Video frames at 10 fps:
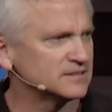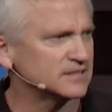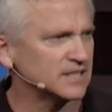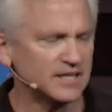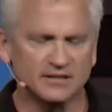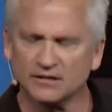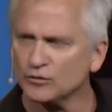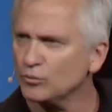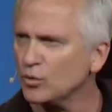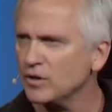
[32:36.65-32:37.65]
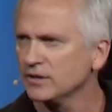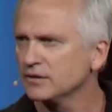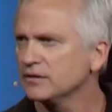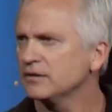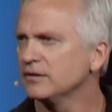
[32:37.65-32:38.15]
And I thought, oh boy,
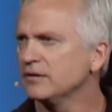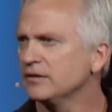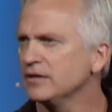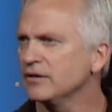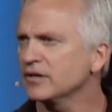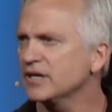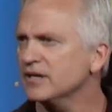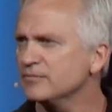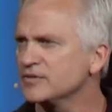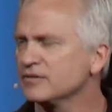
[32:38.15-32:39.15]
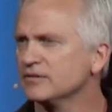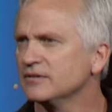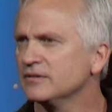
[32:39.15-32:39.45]
here it comes.